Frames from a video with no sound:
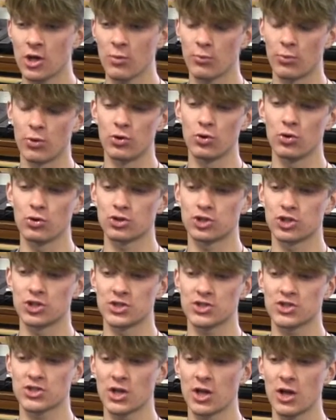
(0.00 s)
but not
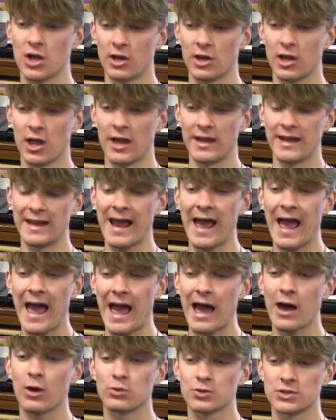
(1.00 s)
just learning
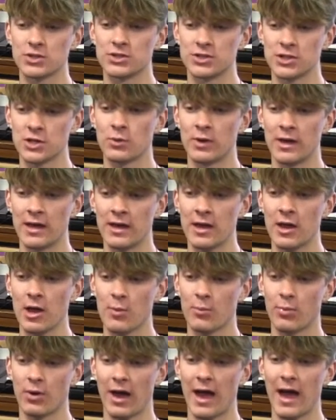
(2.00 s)
how to do it,
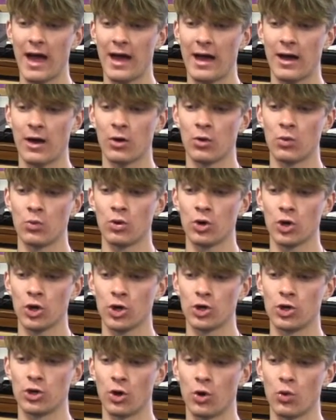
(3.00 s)
but how
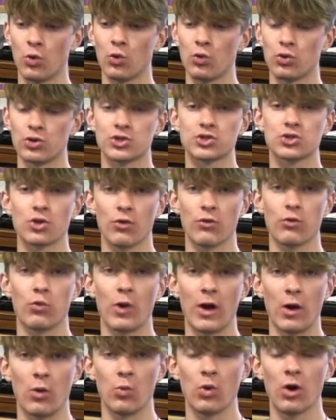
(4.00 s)
all the
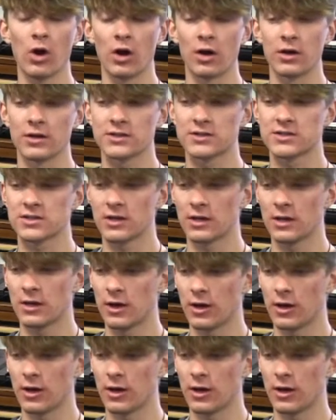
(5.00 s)
software works,